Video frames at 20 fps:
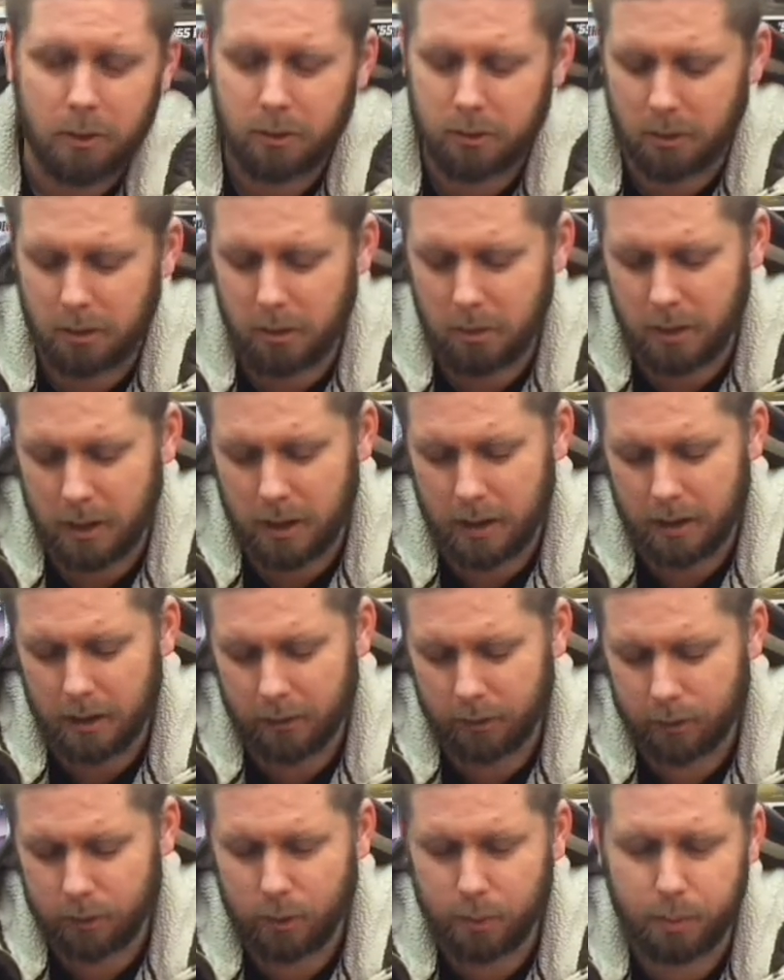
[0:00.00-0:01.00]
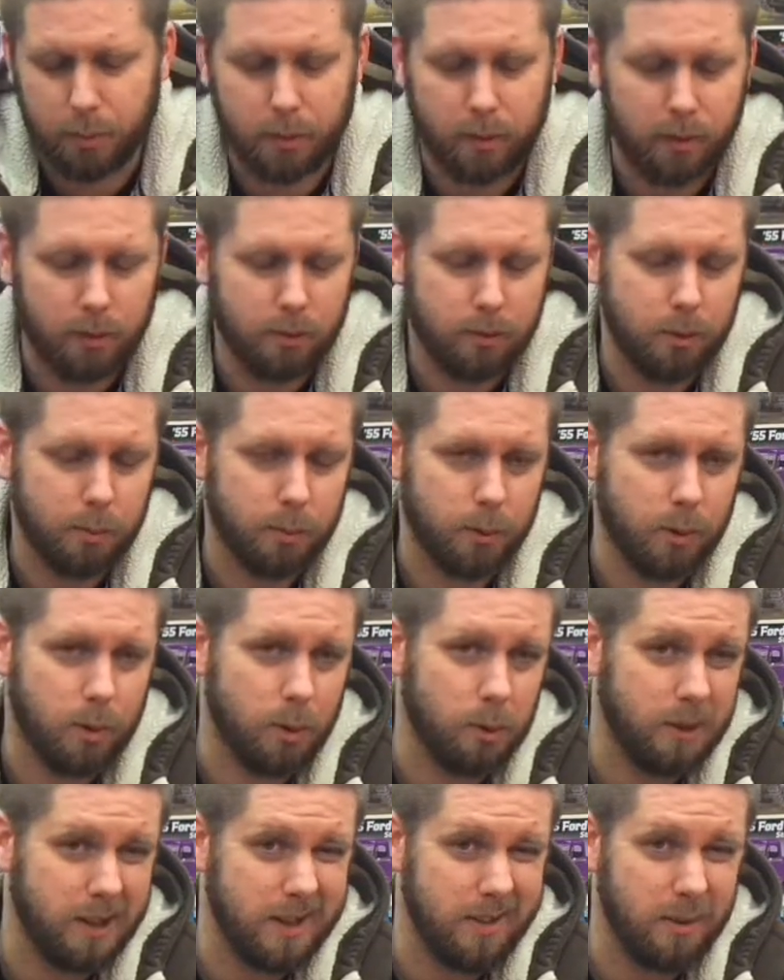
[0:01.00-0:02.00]
So super, super
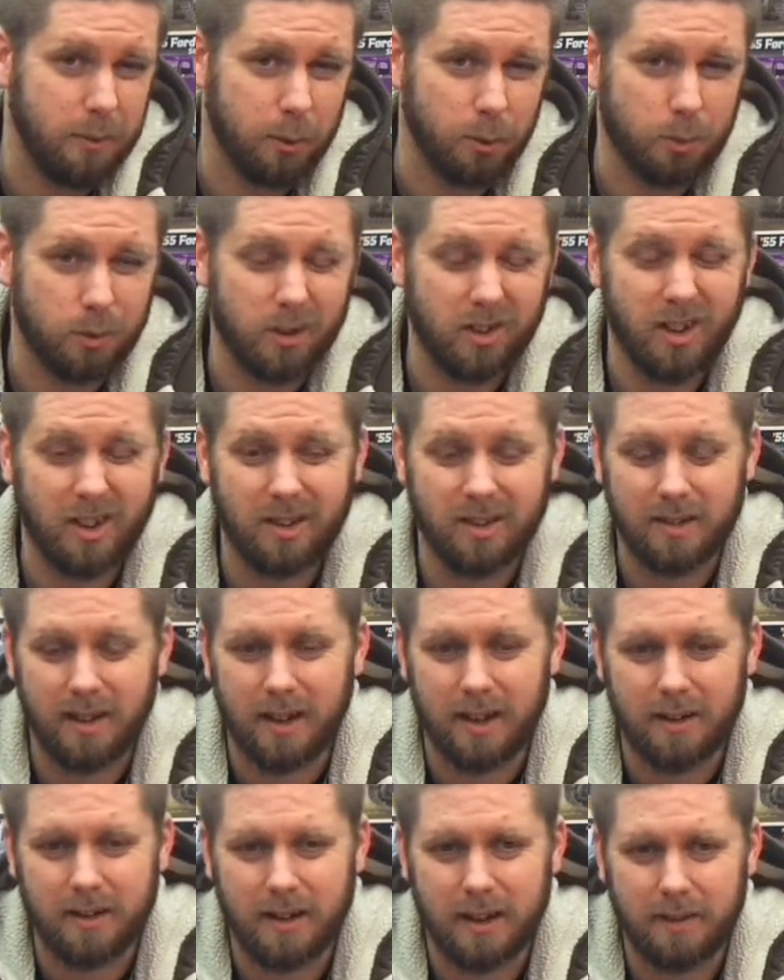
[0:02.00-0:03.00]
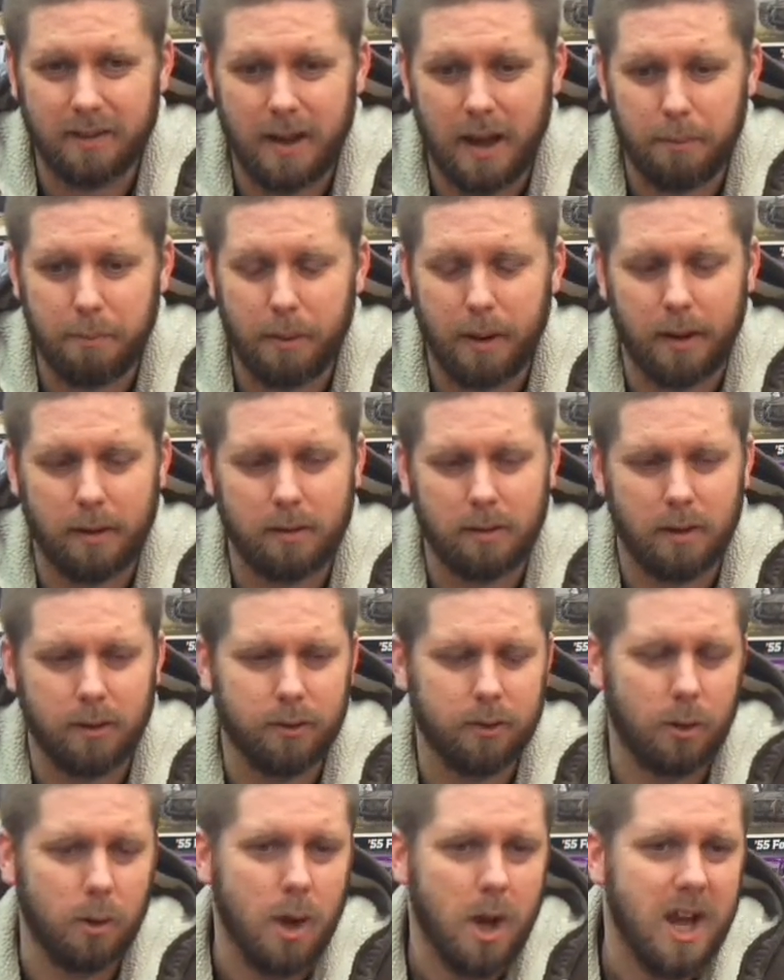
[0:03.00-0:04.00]
cool. Ethan was really excited to get that back
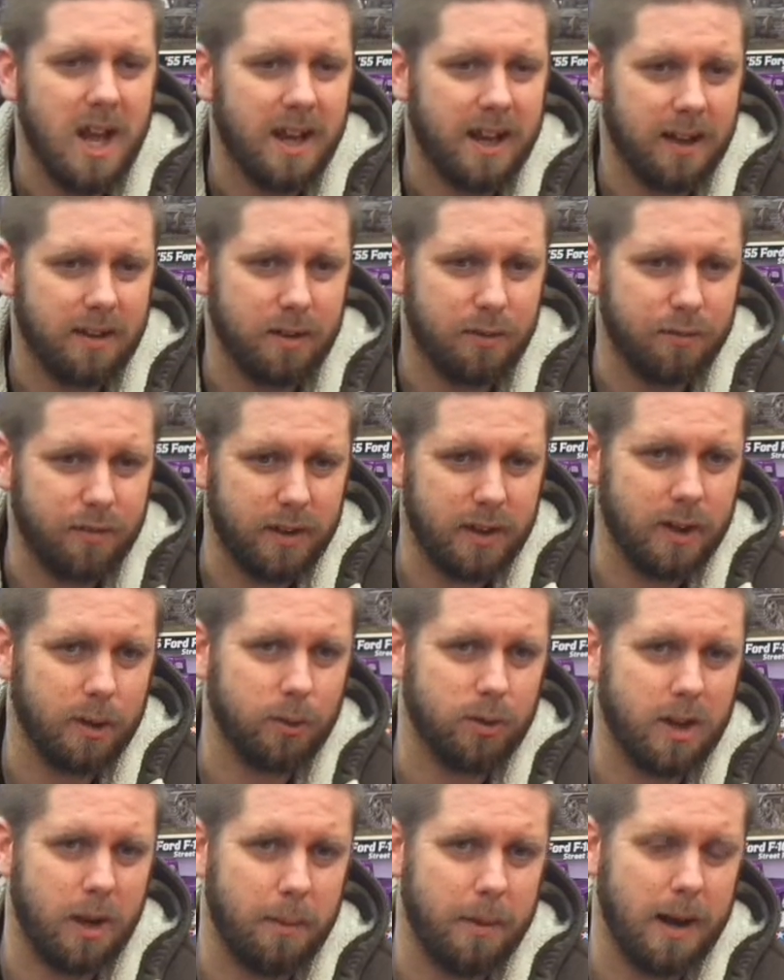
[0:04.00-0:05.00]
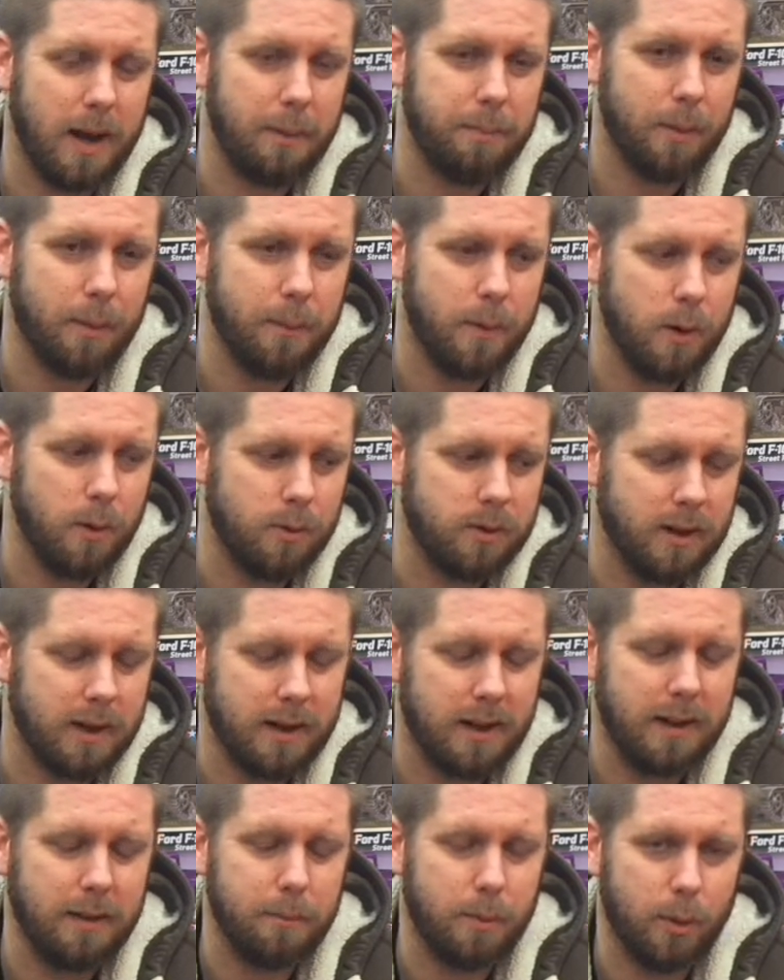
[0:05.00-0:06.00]
on. So got some videos coming up about
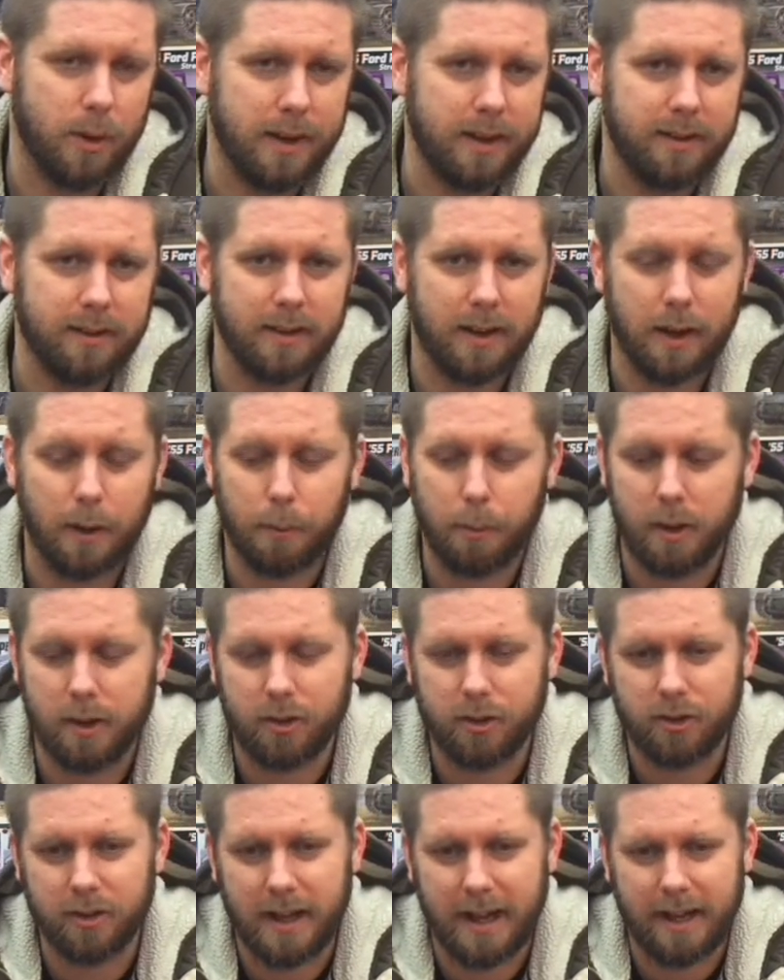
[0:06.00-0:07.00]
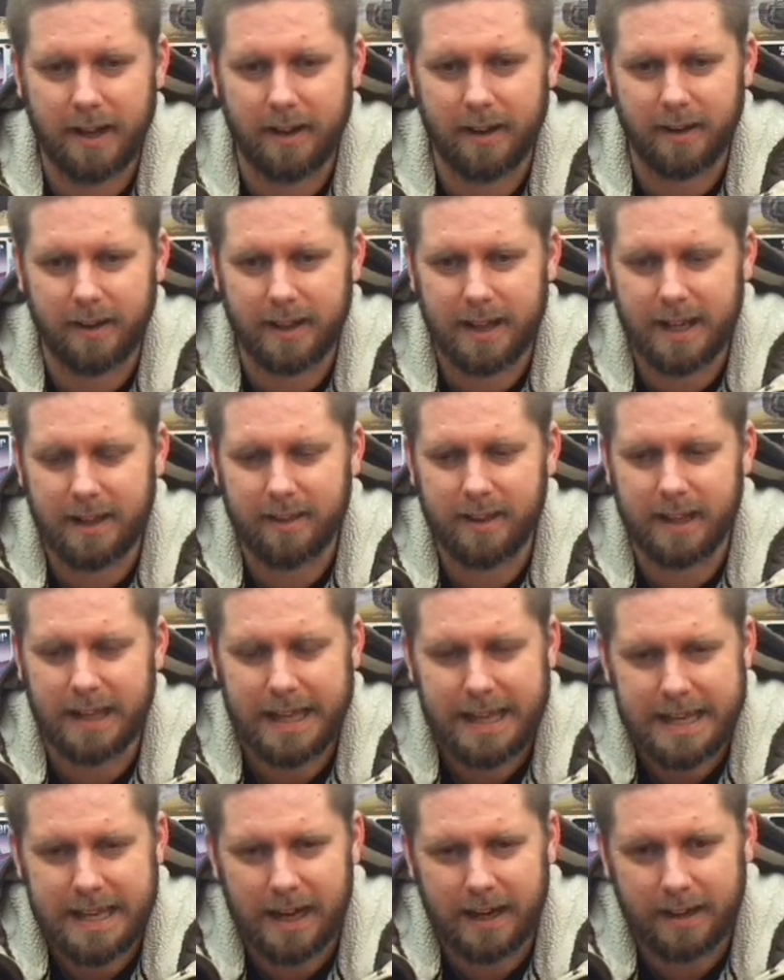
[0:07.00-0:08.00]
his airbrush kit that
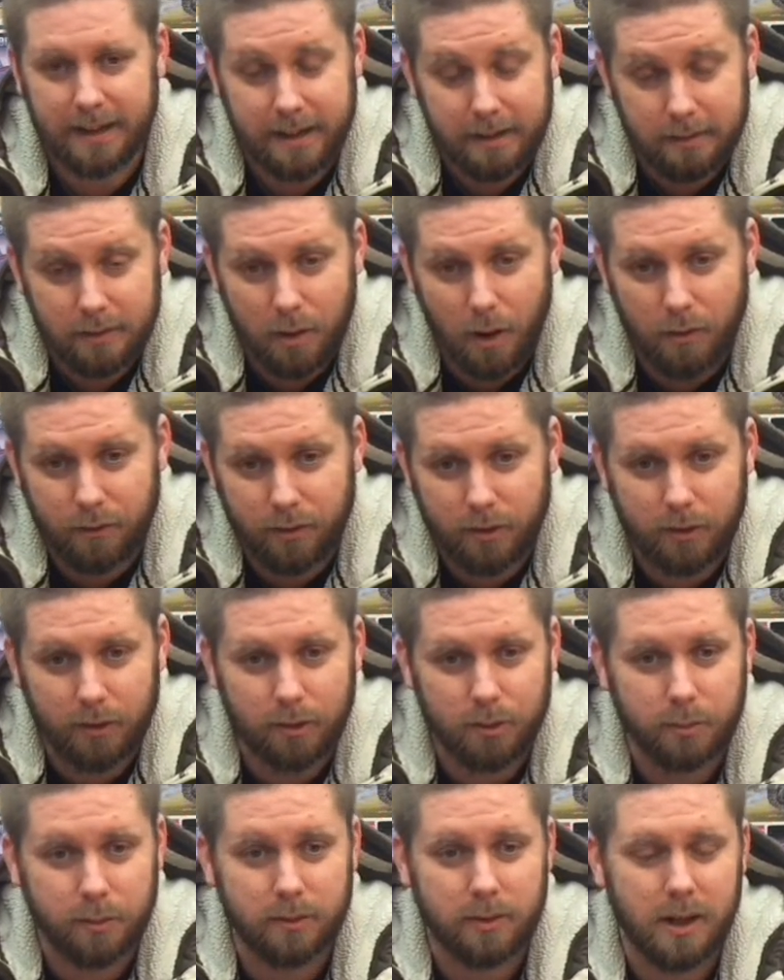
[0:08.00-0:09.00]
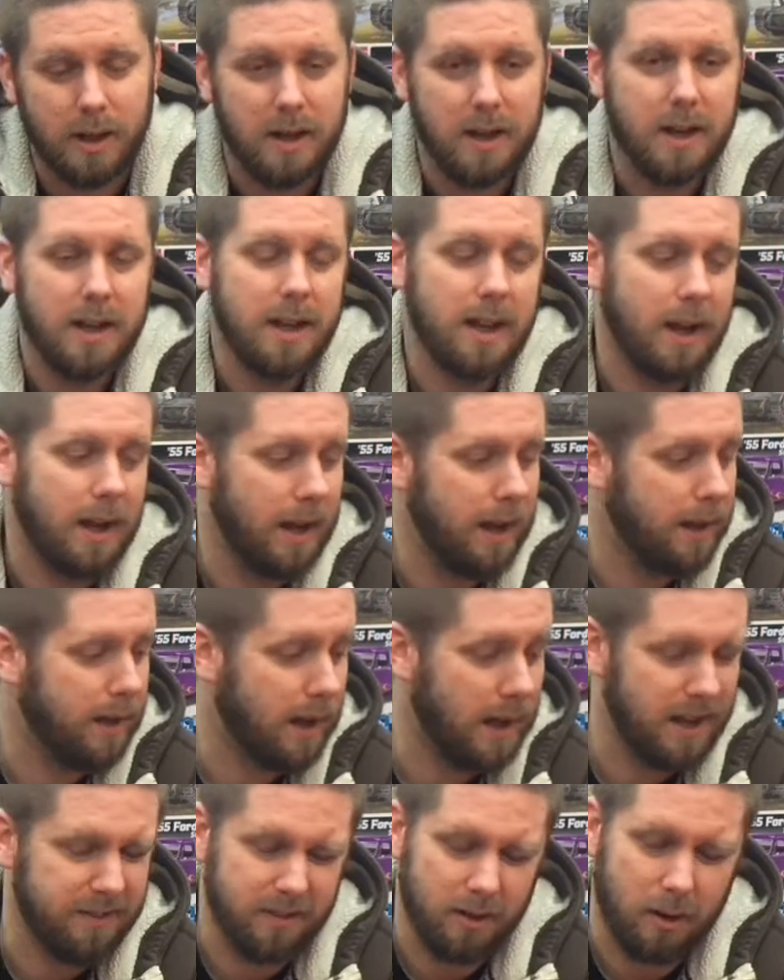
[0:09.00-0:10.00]
he got a year ago for Christmas.
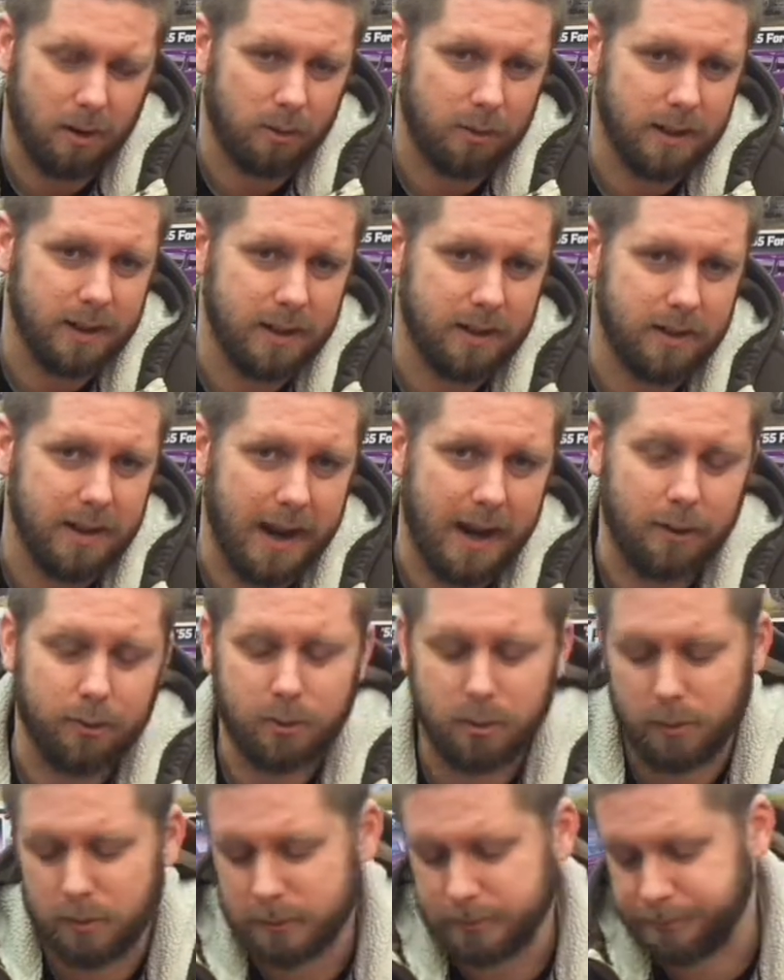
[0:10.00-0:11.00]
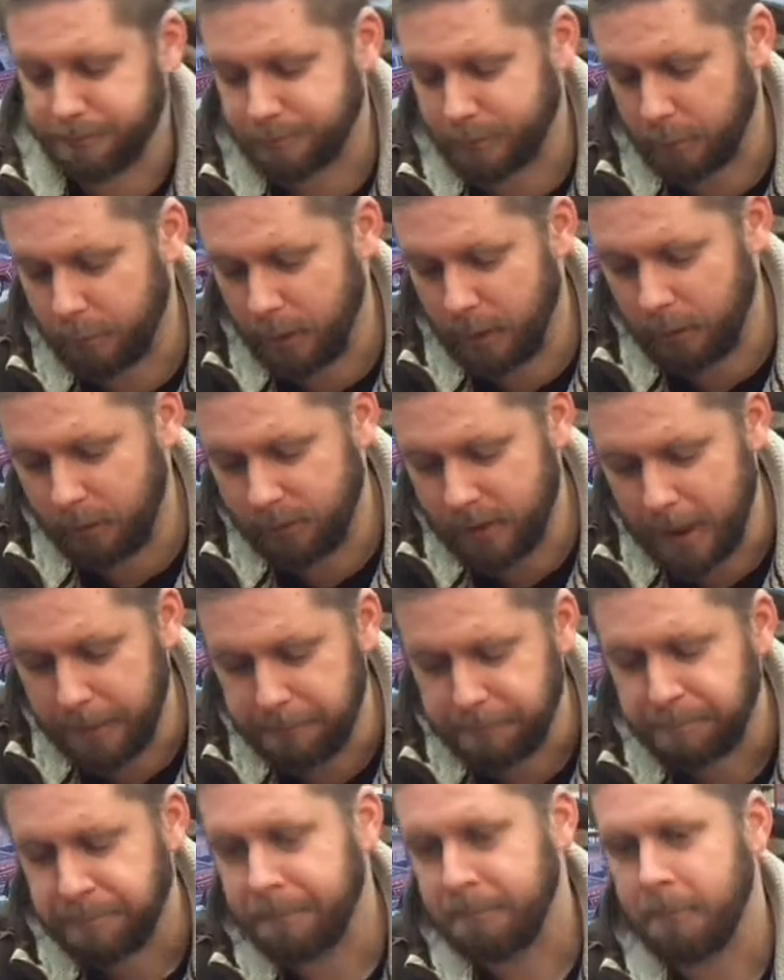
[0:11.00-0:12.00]
And I have it all right here now, so we'll play with
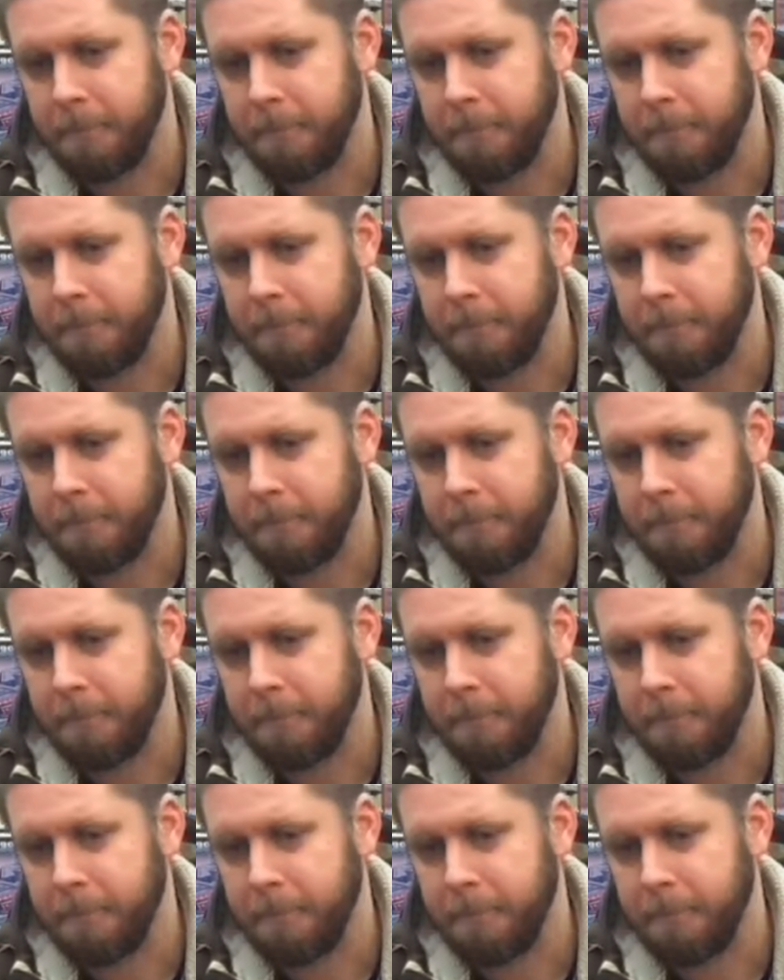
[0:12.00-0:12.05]
that.